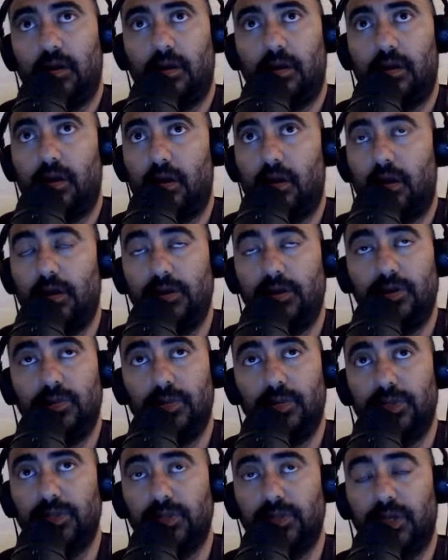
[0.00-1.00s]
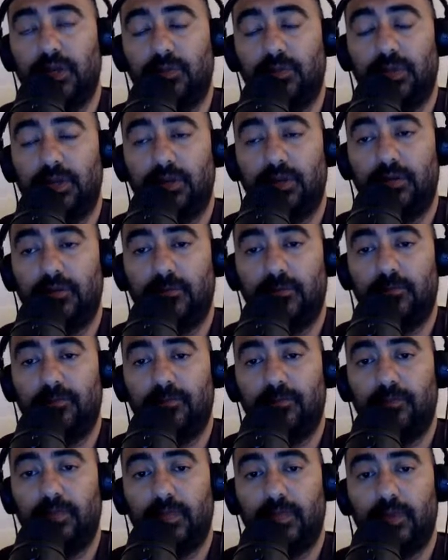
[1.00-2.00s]
Hundred. We need that win, bro
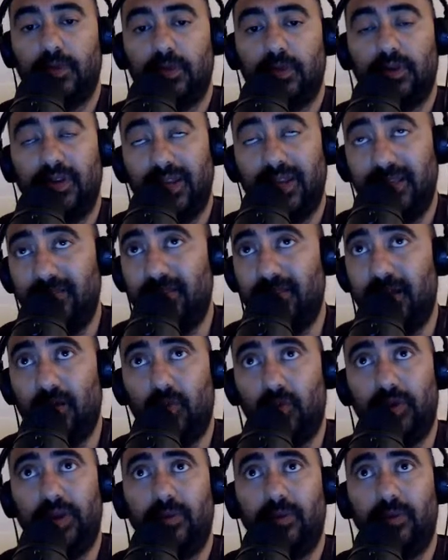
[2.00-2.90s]
need that both win.